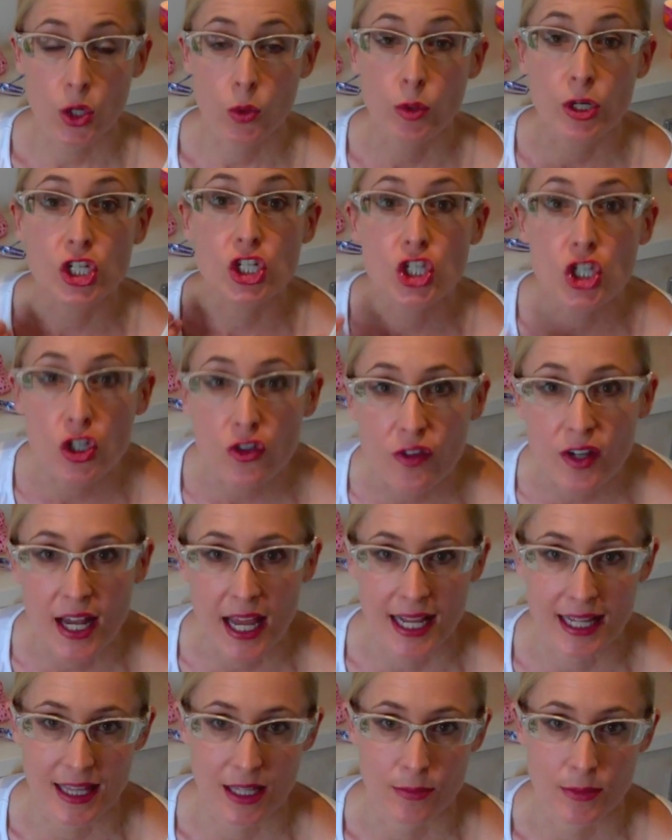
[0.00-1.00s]

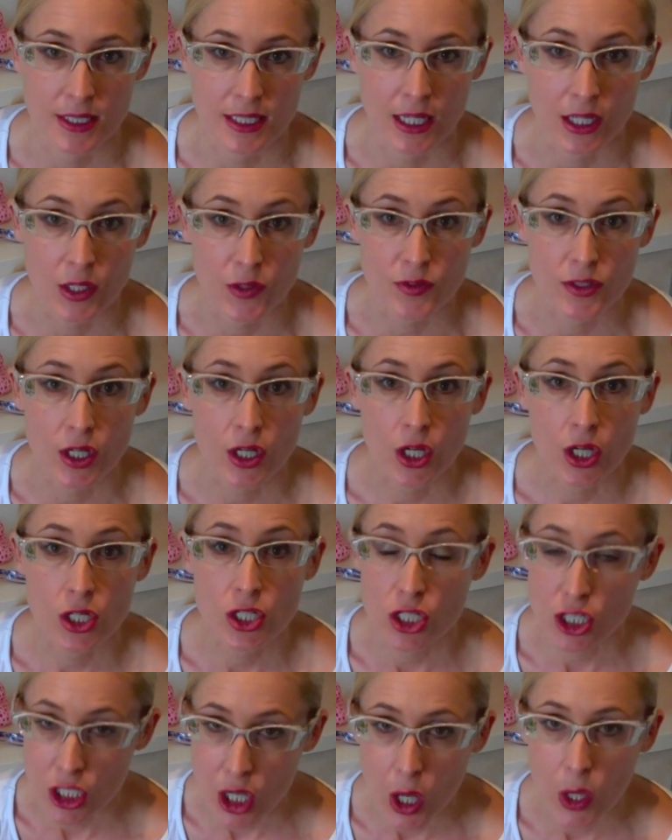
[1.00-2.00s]
rejuvenate themselves
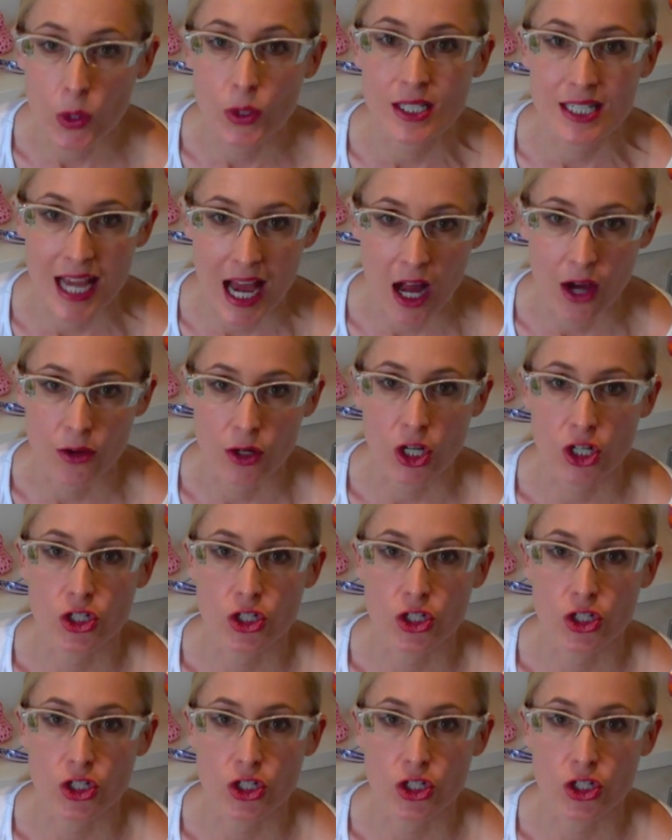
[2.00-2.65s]
slow down